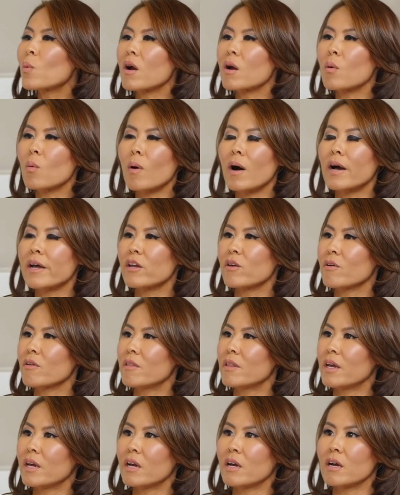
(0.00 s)
are, why you're
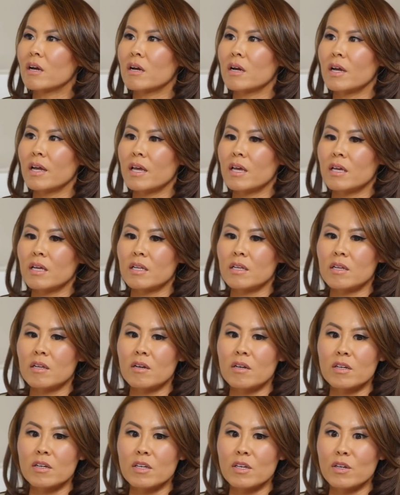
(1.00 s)
there,
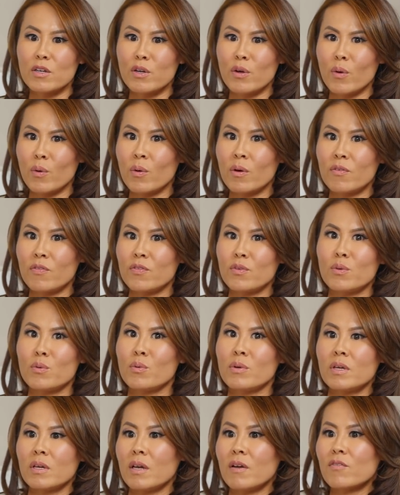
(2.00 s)
and you know, if
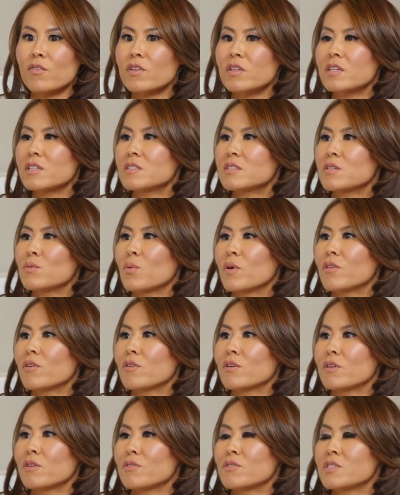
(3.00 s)
you everything to whether
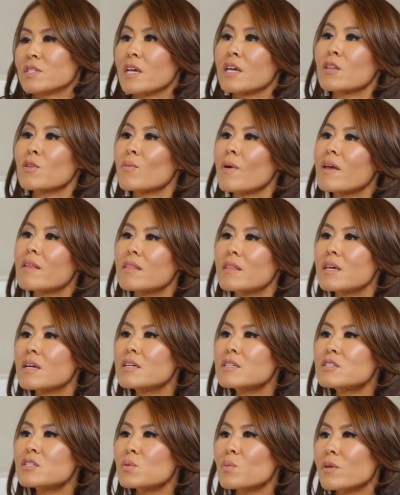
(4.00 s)
you're saying the right
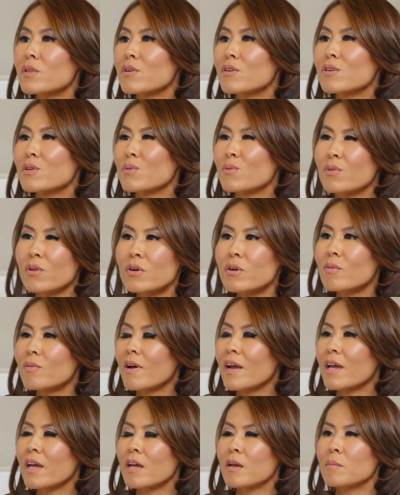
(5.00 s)
things, to whether you look
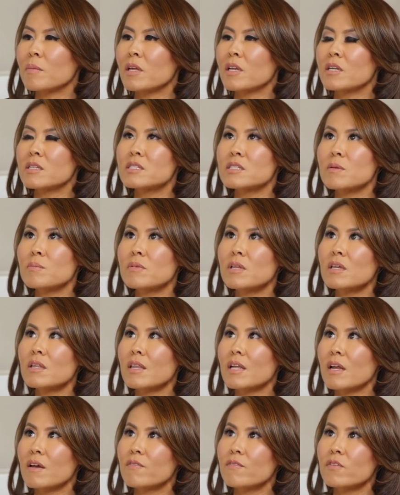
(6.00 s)
right. I mean, it's something
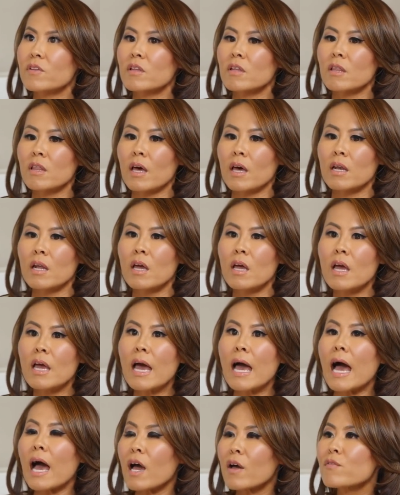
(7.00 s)
that I feel that
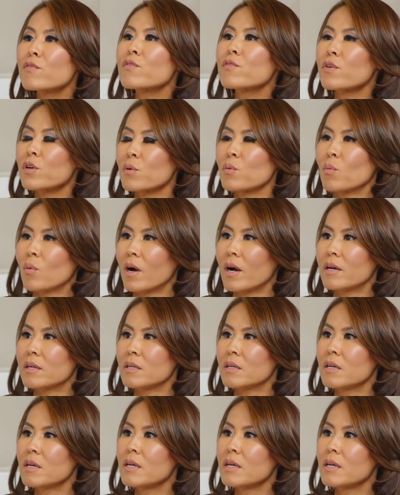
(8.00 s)
everyone